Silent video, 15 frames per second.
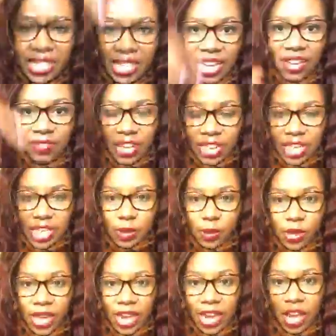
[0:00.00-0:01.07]
lived in this
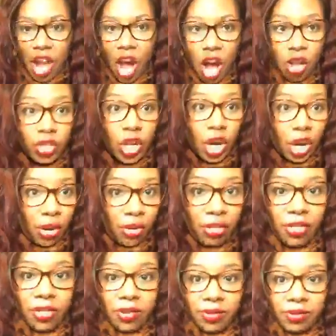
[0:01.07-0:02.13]
planet called
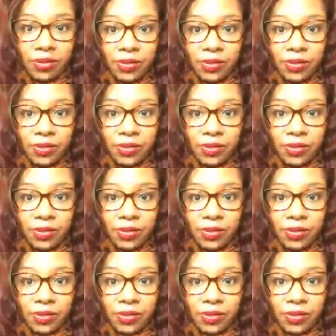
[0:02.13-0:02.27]
earth.